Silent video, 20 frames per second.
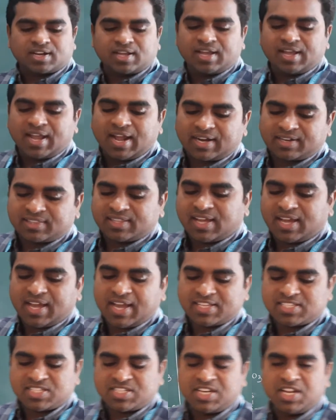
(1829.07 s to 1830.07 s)
at the
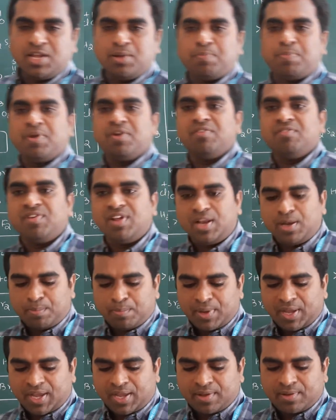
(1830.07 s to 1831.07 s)
STP will
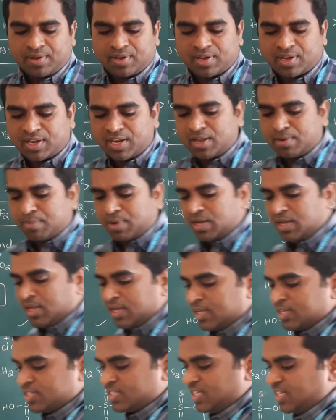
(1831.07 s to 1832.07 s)
be. Clear?
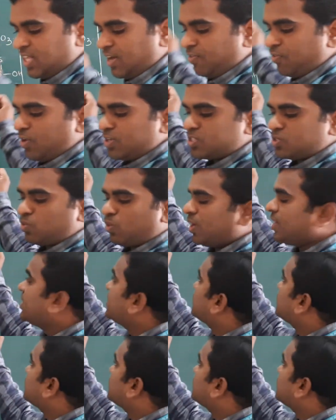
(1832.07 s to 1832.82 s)
See, the first one